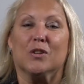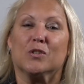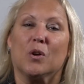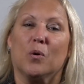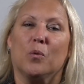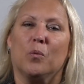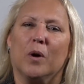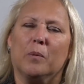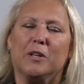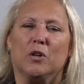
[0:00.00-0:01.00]
So
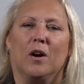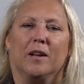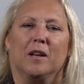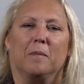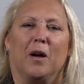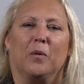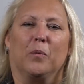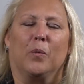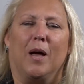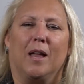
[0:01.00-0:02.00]
what are we talking about
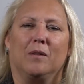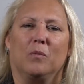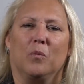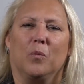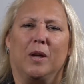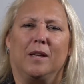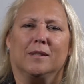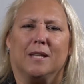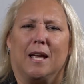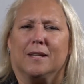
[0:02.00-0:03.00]
when we
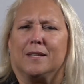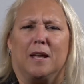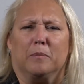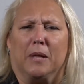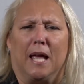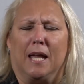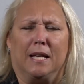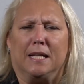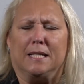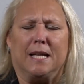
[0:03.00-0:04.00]
say estate
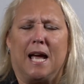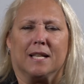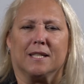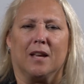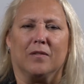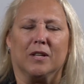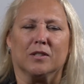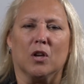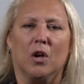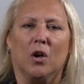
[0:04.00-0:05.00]
planning and tax
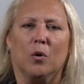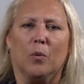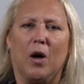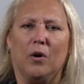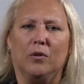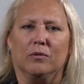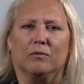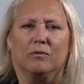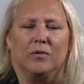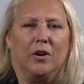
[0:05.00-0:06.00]
savings? Well,
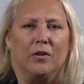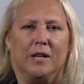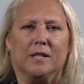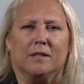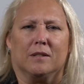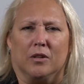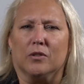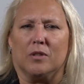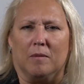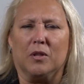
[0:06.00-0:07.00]
there is still
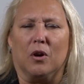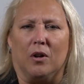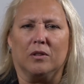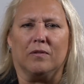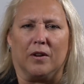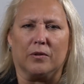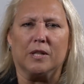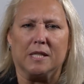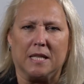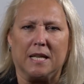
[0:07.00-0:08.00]
something called the federal
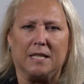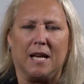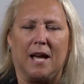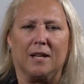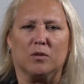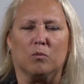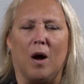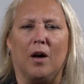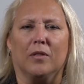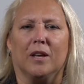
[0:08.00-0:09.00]
estate tax.
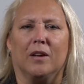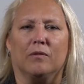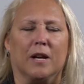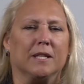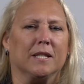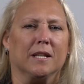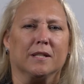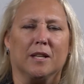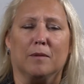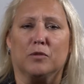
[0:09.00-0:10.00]
While they've raised the
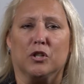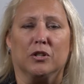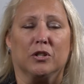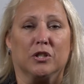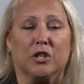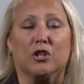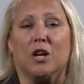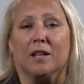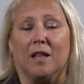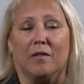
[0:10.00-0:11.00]
exemption to such
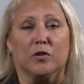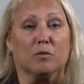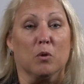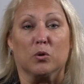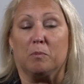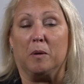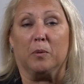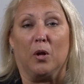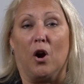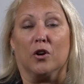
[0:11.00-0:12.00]
high levels, most
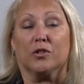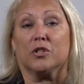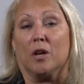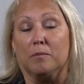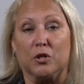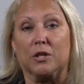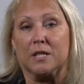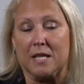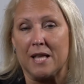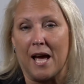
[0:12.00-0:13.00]
people aren't subject
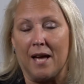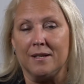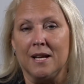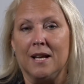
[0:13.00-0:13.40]
to that.